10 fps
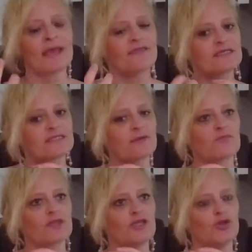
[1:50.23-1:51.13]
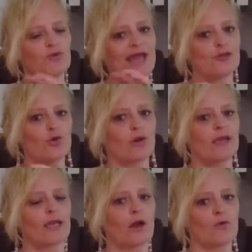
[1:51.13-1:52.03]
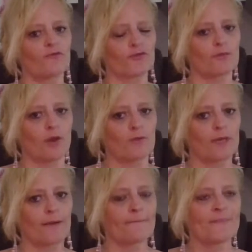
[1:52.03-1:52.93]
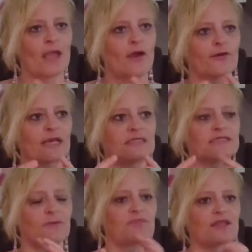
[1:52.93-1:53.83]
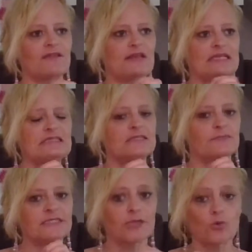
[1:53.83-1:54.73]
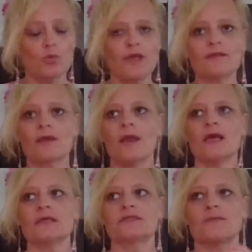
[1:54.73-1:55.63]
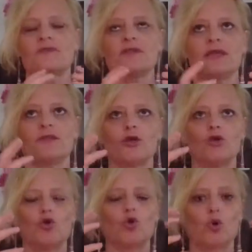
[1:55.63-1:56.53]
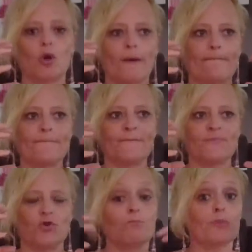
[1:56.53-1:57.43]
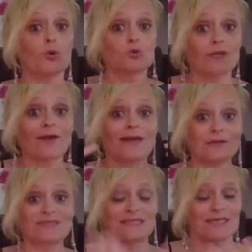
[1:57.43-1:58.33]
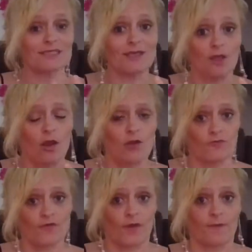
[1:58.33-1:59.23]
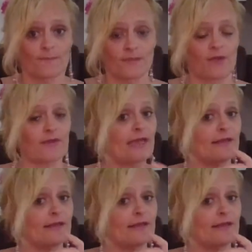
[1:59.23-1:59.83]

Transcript: There's something you cannot let go of at the moment, okay? Something that needs to be dealt with, something that you're borderline obsessing over, okay?